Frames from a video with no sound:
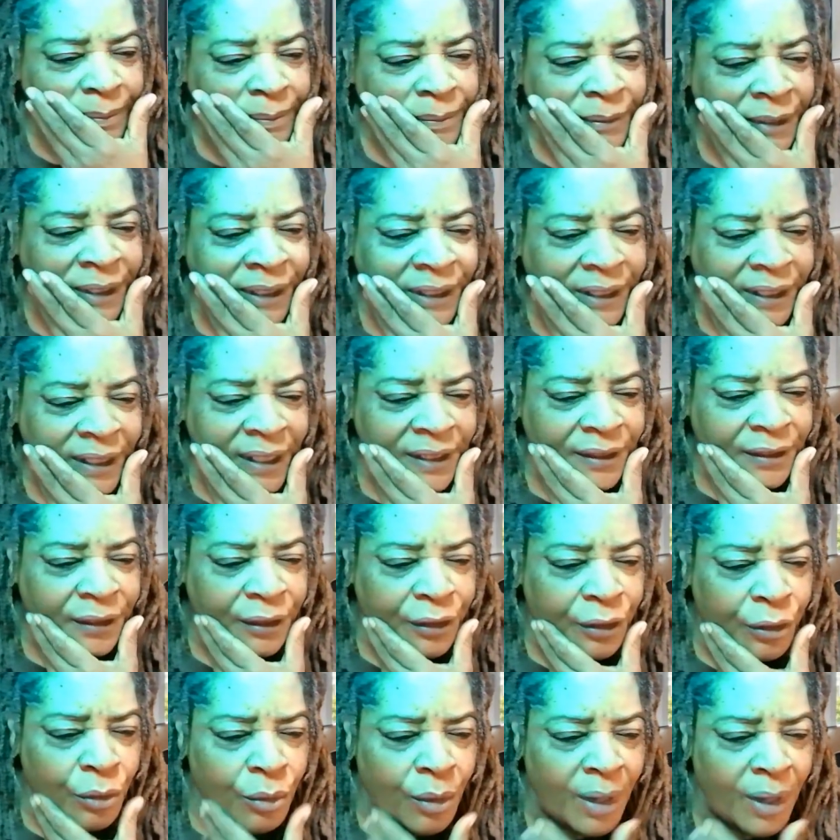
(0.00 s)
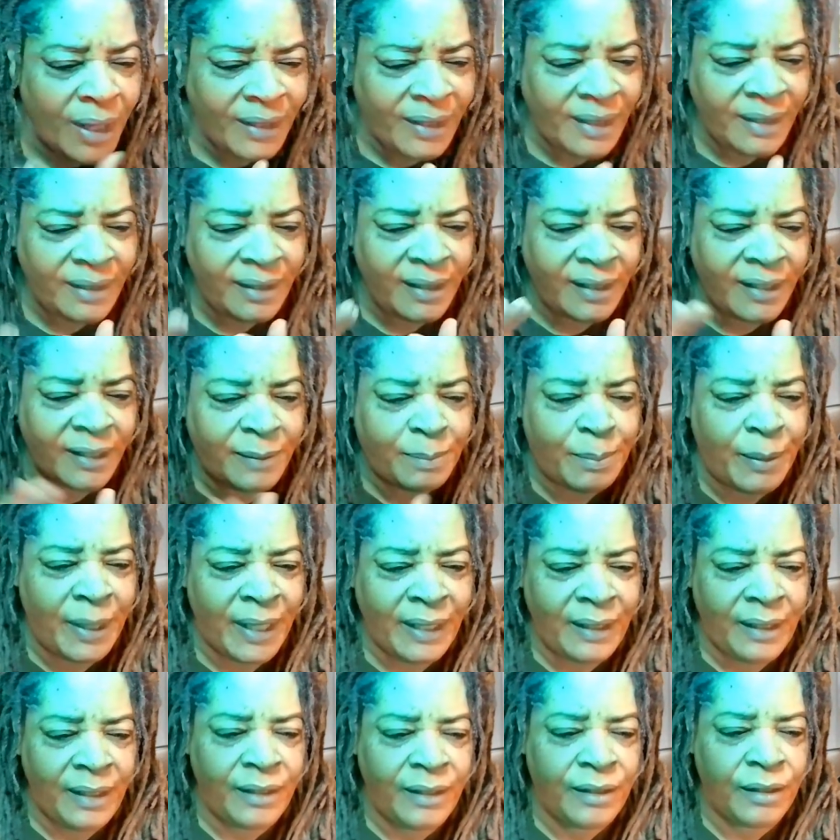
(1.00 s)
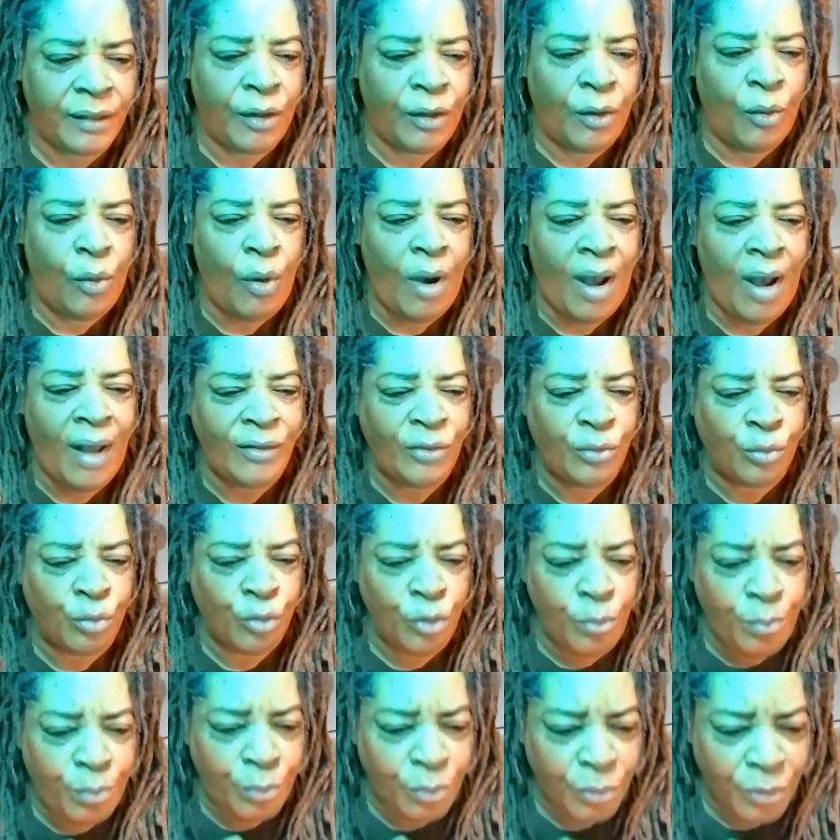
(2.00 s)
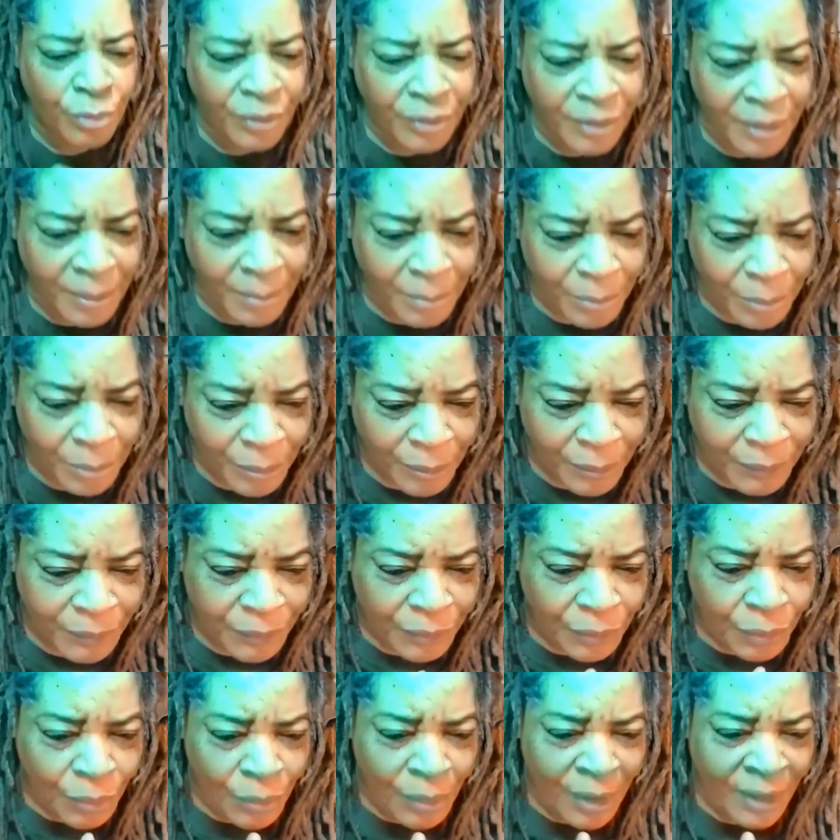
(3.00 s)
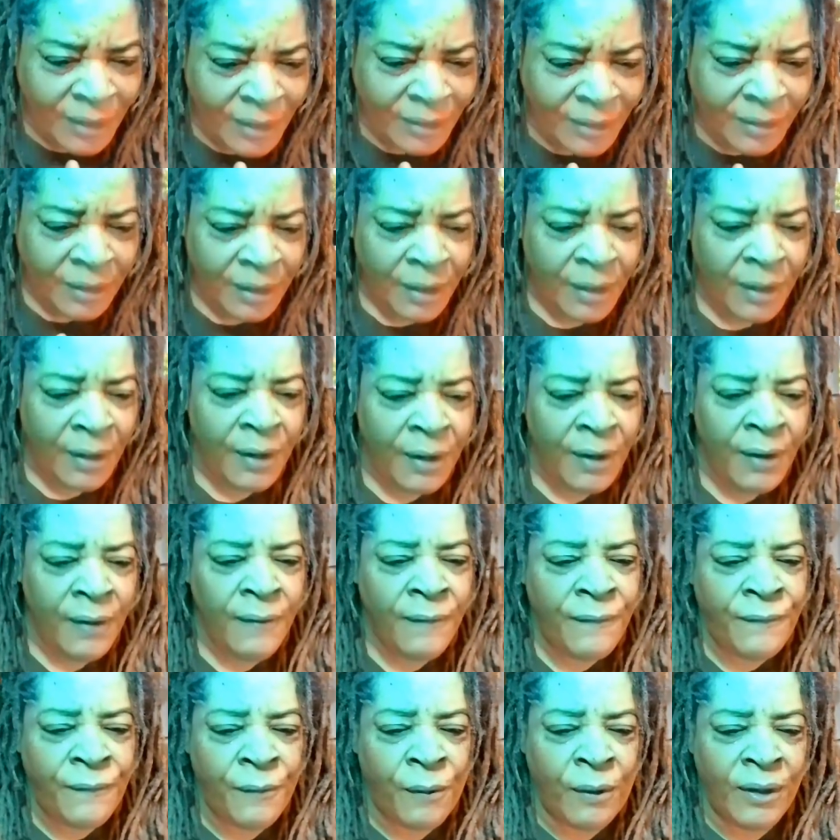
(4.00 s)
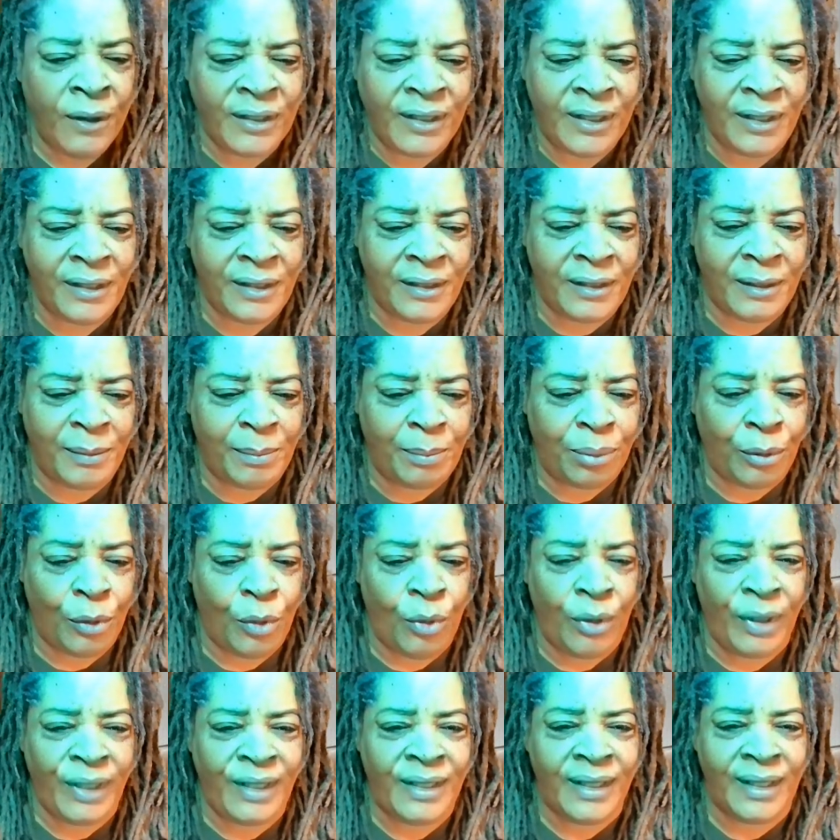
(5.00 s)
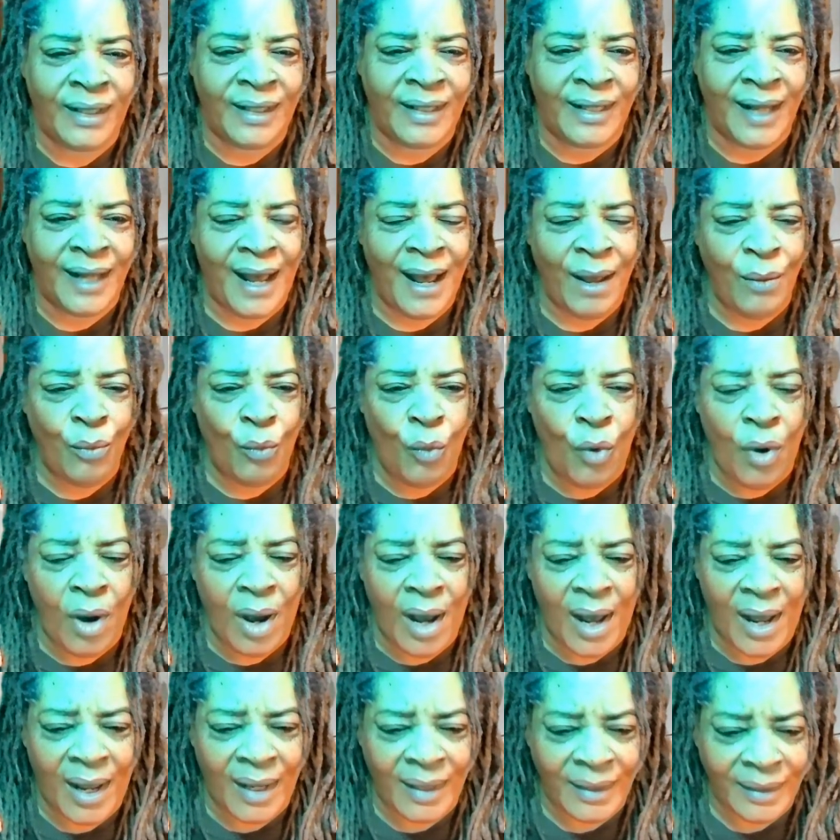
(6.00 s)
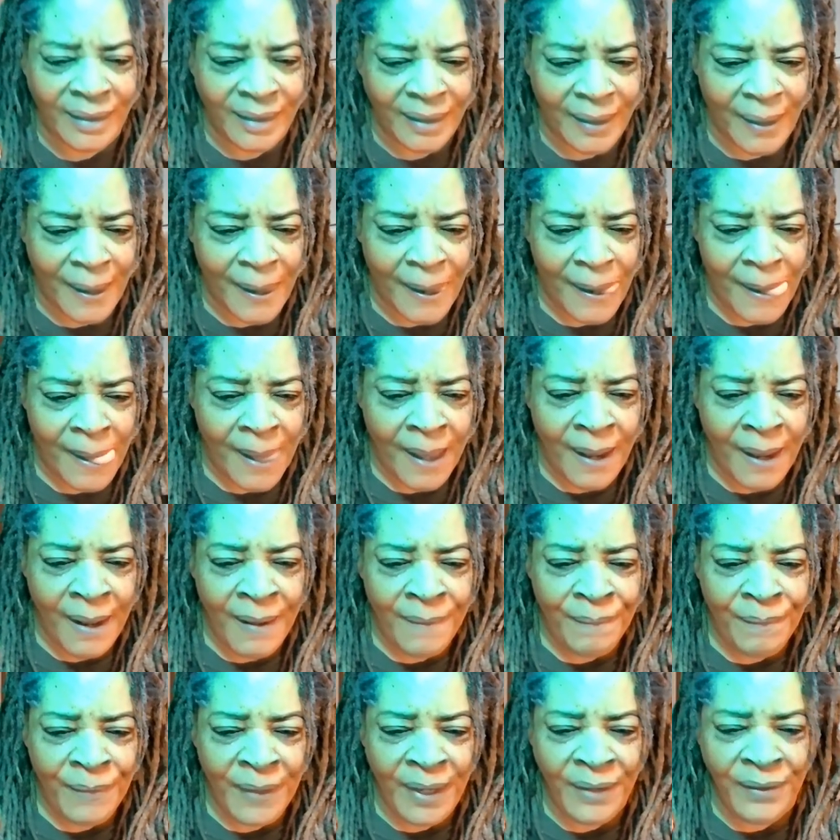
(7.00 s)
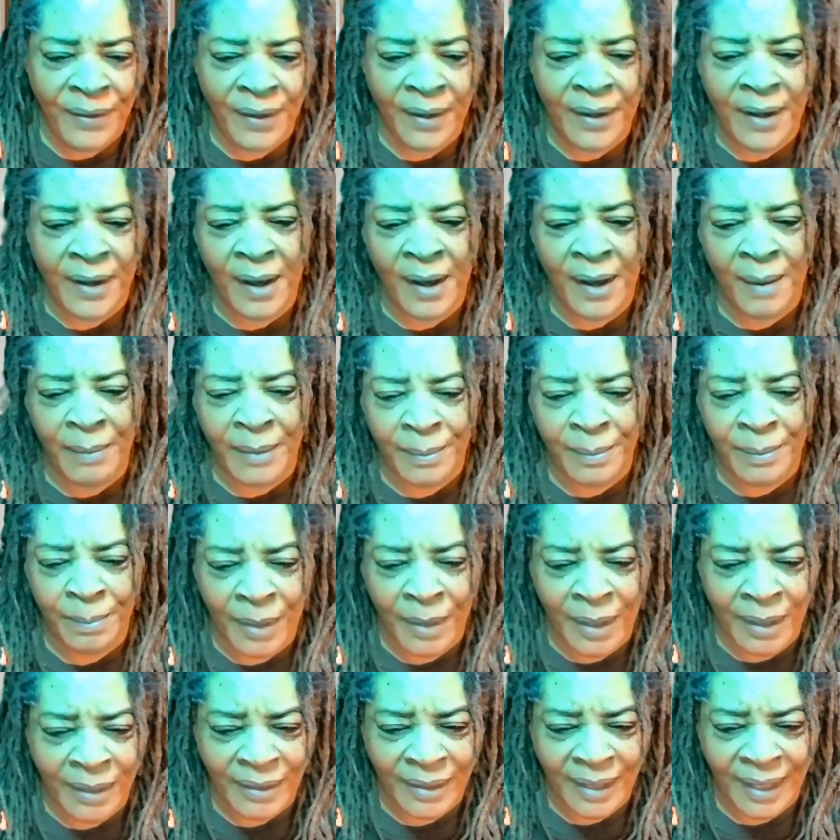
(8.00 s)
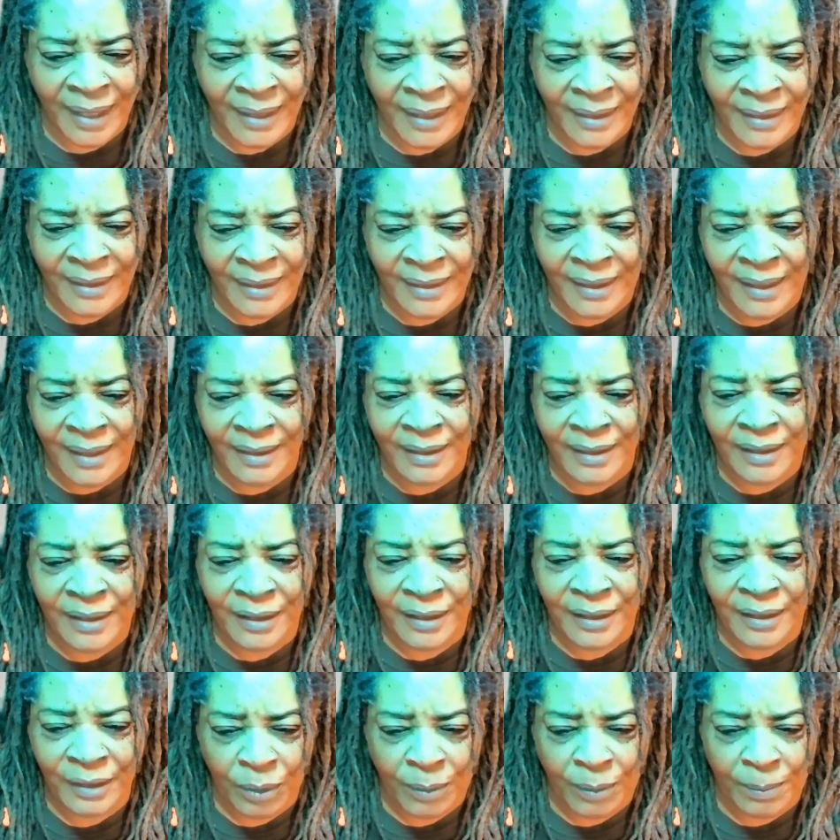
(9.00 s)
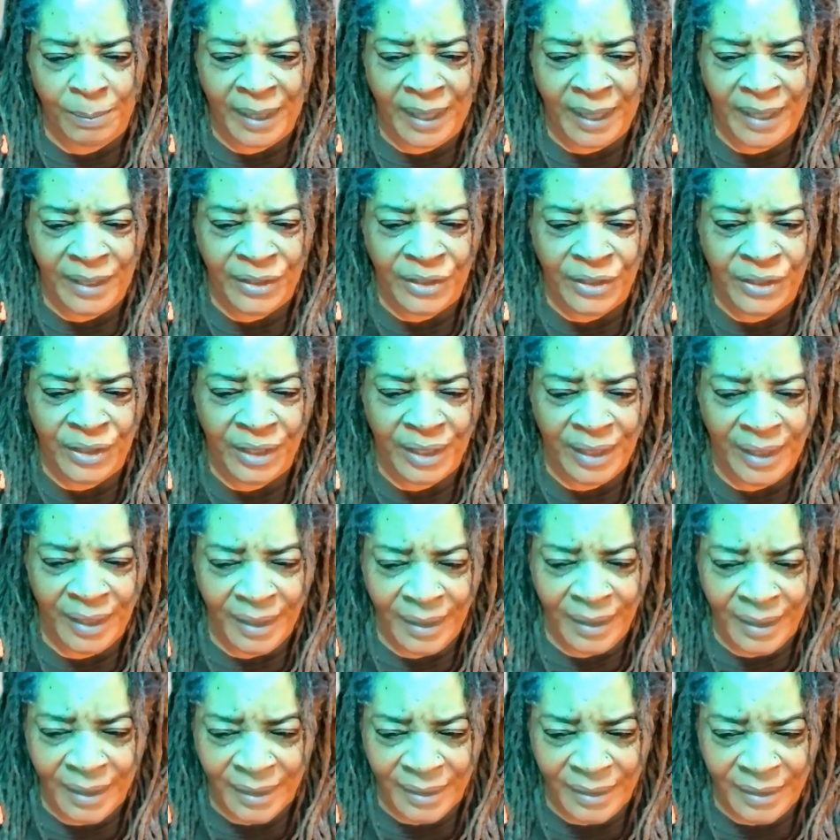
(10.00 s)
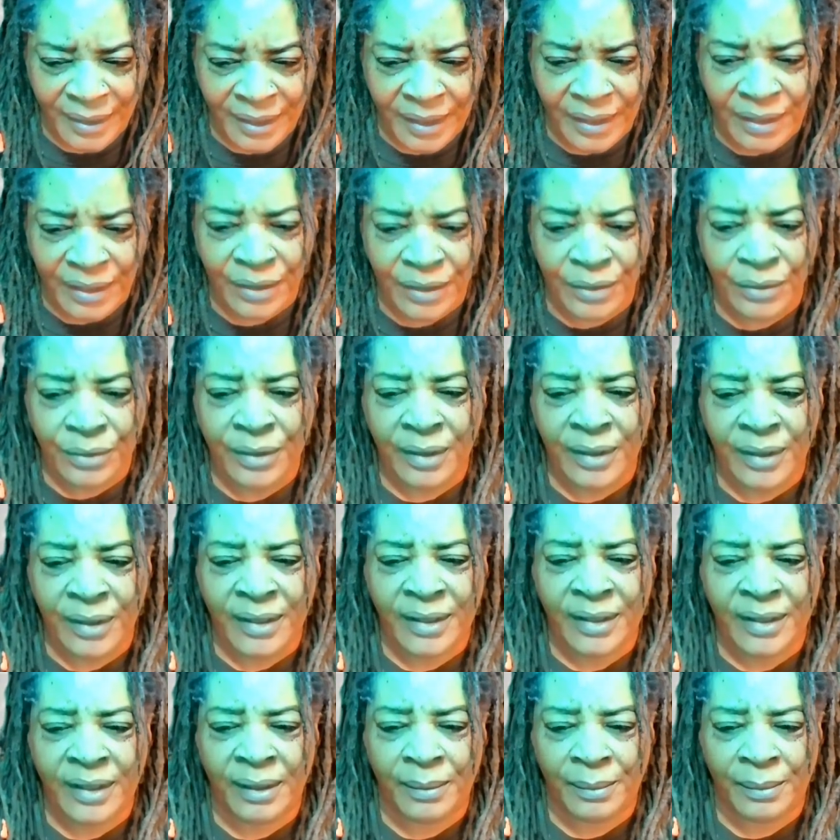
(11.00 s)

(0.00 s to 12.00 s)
It says the U.S. is expected to quadruple the number of U.S. forces deployed to Taiwan in the coming months as tensions with Beijing continue to simmer.